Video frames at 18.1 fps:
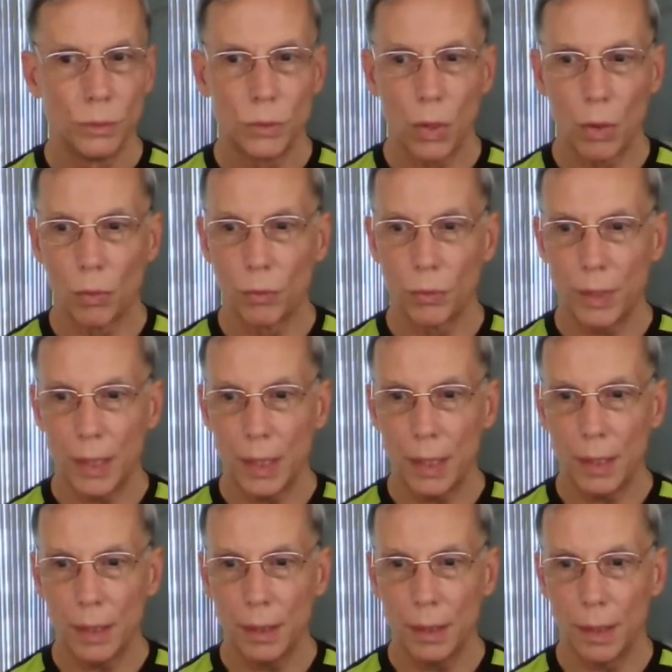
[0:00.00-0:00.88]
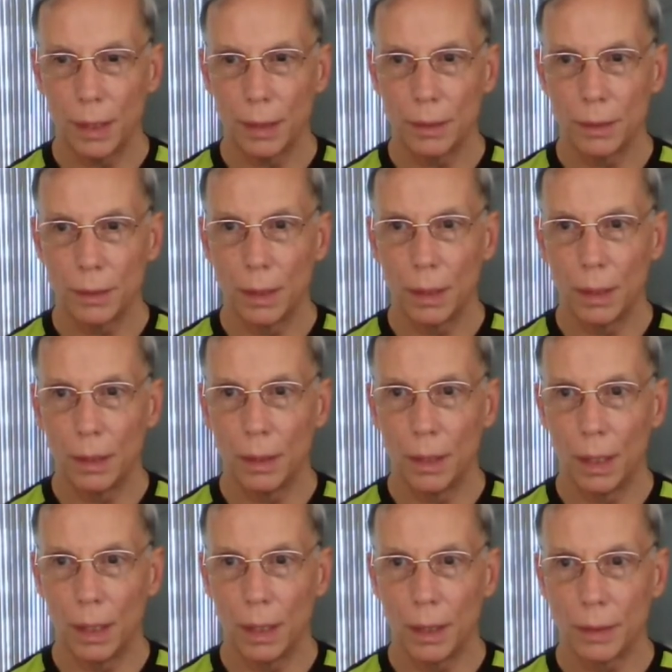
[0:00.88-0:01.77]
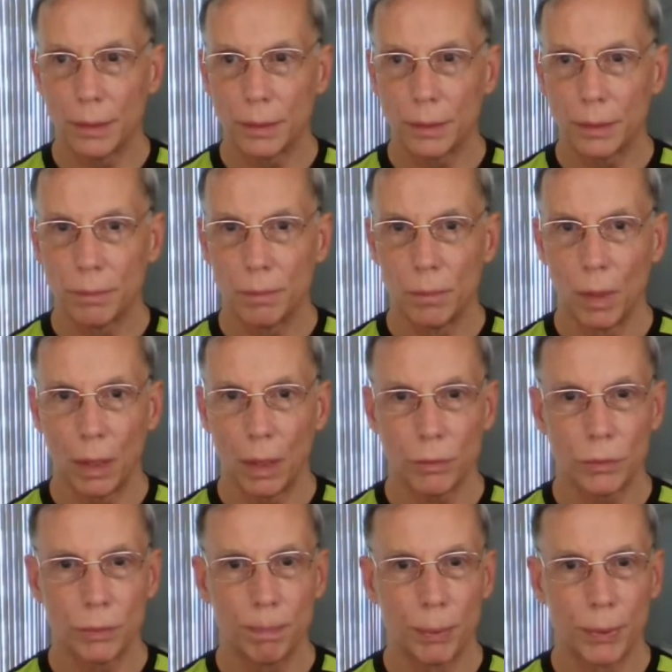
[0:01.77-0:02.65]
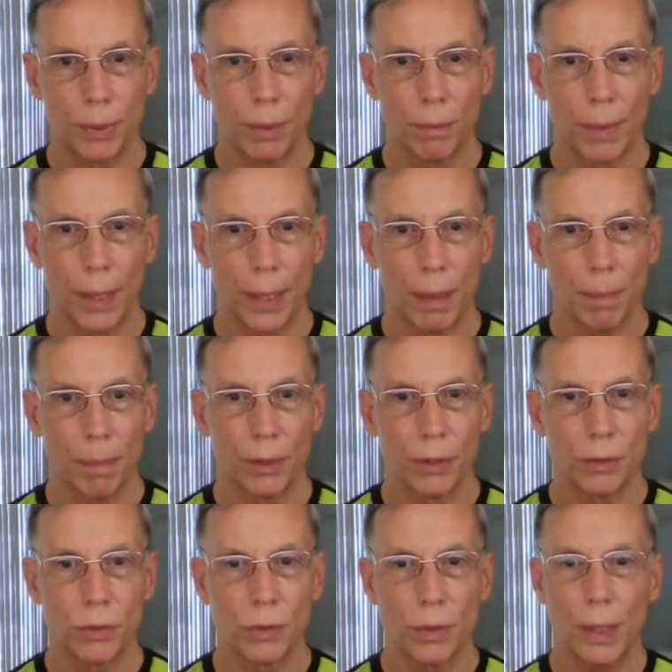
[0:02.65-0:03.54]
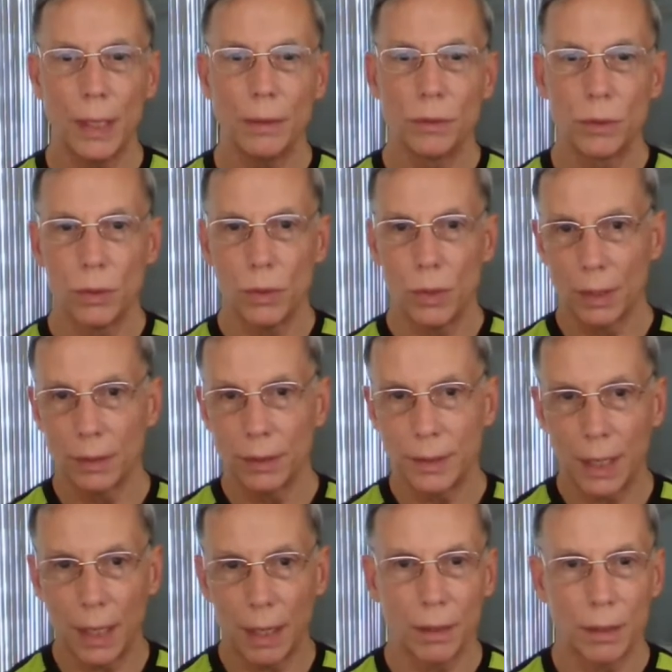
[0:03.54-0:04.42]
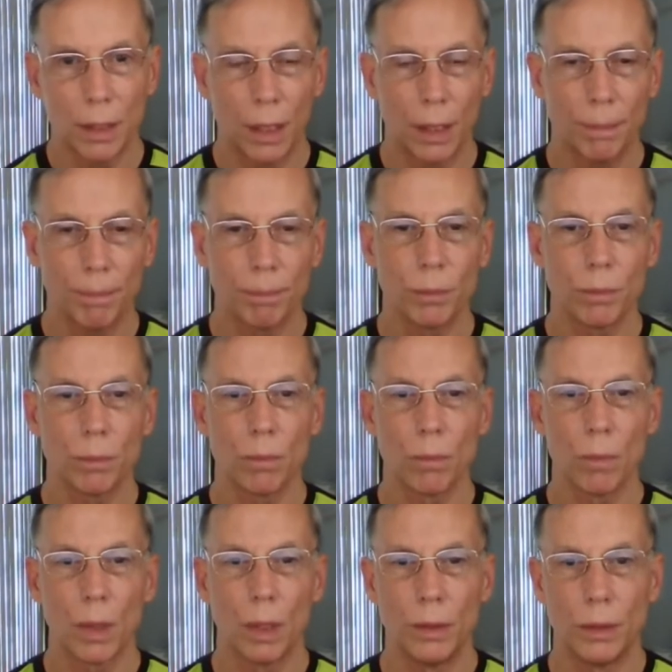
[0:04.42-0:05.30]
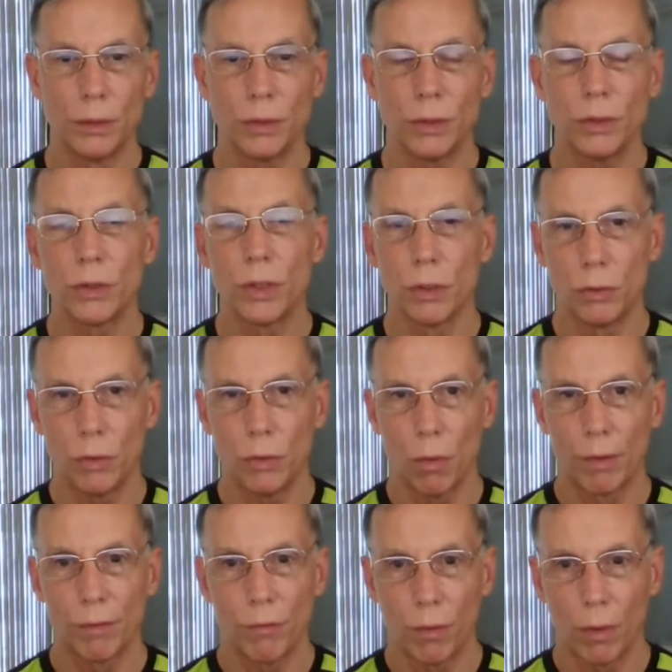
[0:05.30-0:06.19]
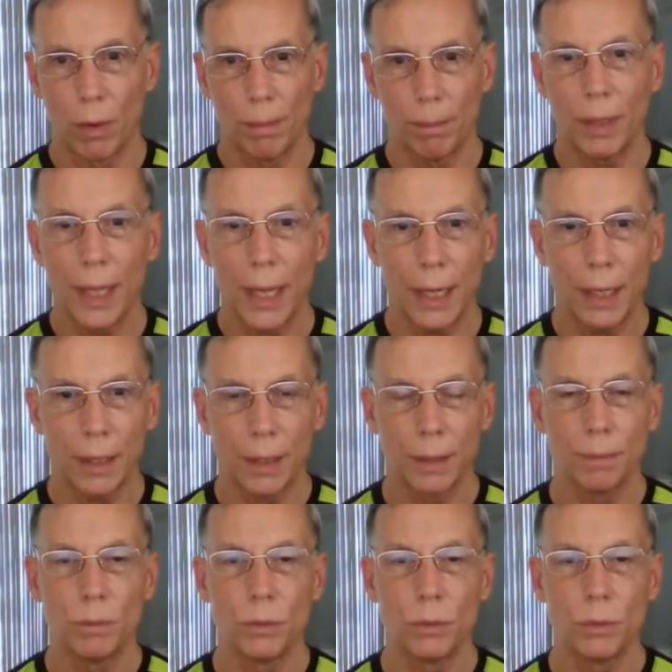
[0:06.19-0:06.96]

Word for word: So the, uh, I'll just put it right up on the screen so you can see it. Um, this is the short form link.